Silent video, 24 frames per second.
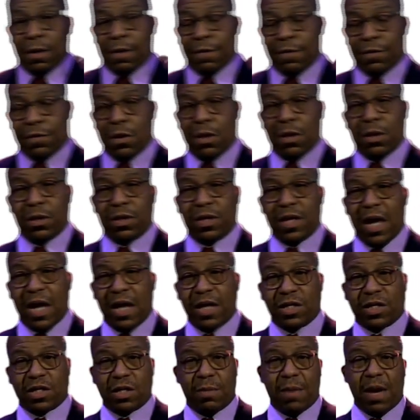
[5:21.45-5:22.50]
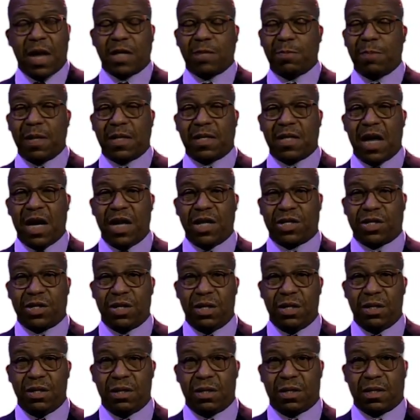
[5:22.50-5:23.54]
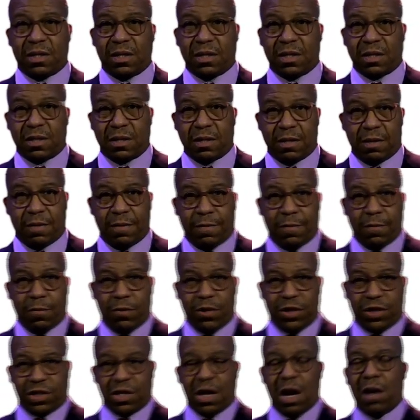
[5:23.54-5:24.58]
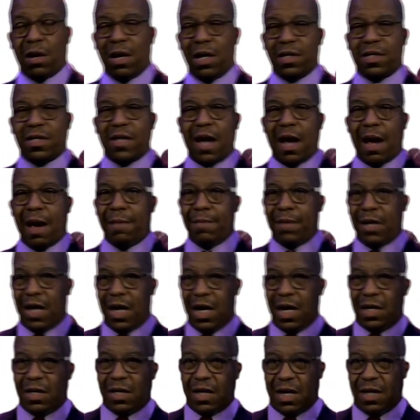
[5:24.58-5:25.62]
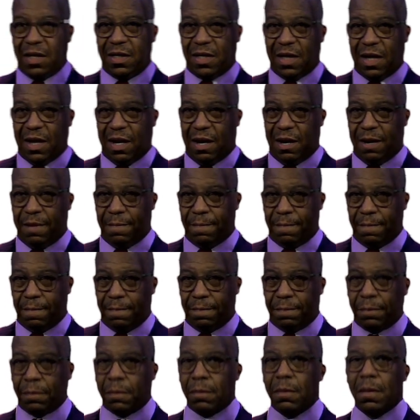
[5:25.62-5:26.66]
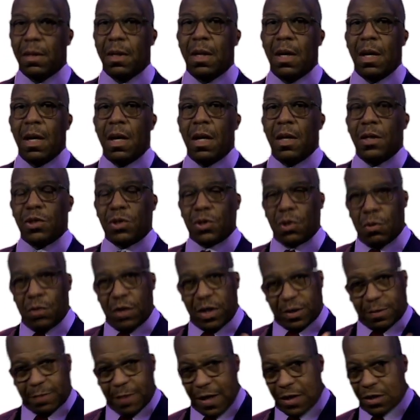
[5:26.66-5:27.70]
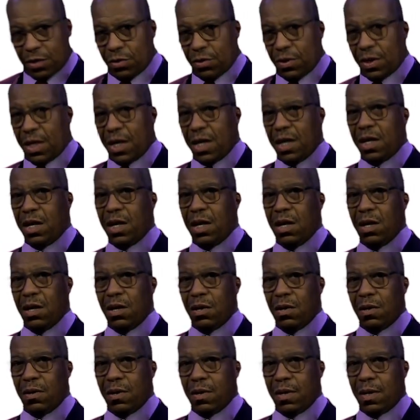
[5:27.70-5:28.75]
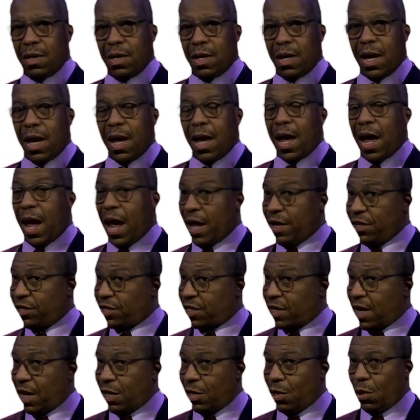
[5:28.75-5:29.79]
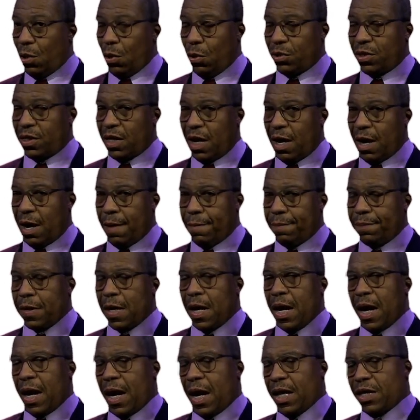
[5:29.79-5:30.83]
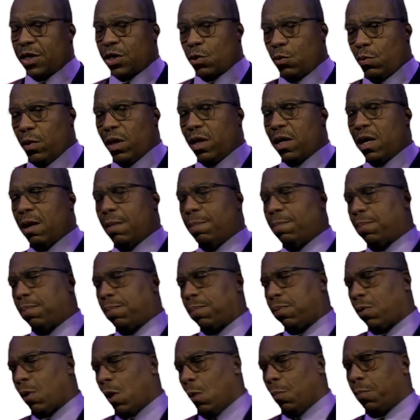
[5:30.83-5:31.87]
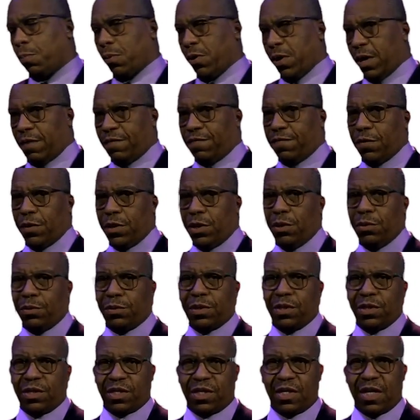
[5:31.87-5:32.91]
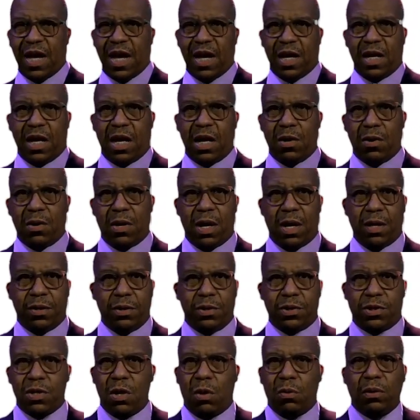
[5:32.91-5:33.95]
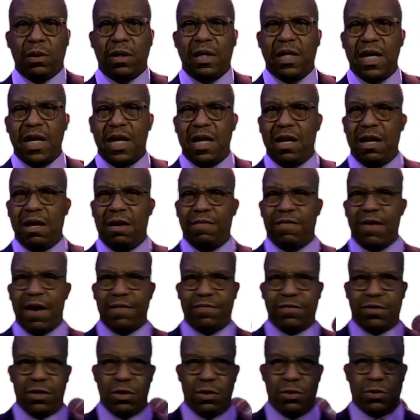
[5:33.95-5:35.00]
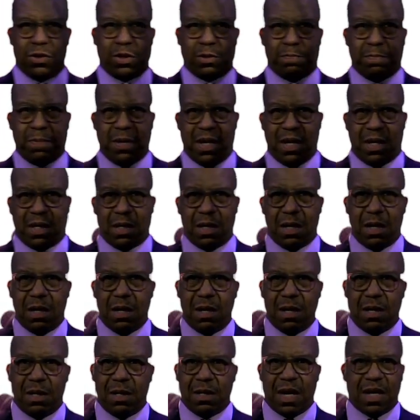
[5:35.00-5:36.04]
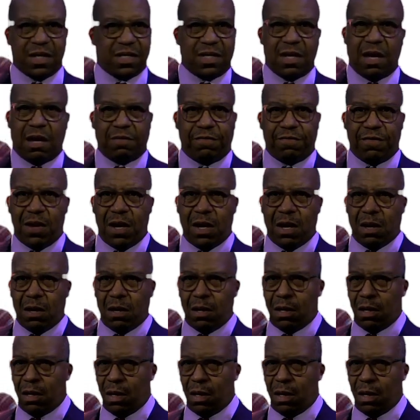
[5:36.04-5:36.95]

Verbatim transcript: The other thing, some expectations. We start on time and end on time. So we expect you to get here and stay the whole time. It's really appropriate for you to stay and hear others. Don't leave after you speak. That's not fair.